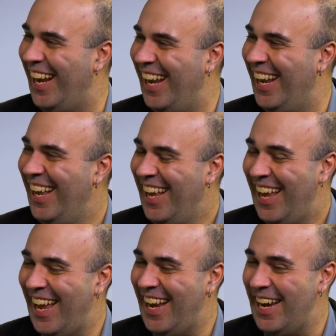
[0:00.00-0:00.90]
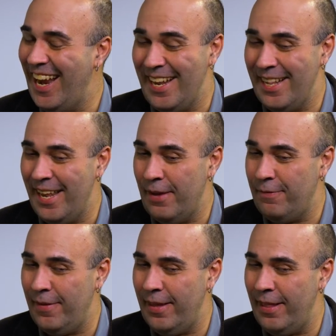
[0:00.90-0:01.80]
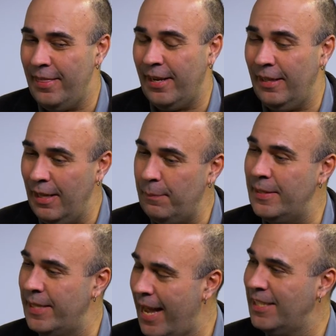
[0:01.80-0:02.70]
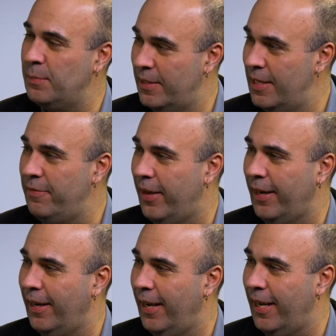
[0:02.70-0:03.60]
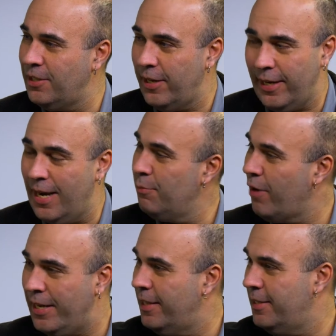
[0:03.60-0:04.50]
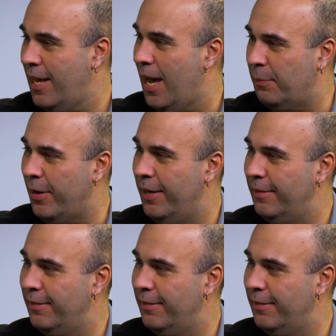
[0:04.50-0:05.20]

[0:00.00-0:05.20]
Exactly. and if the clip is that specific, it's going to come right to the top, right?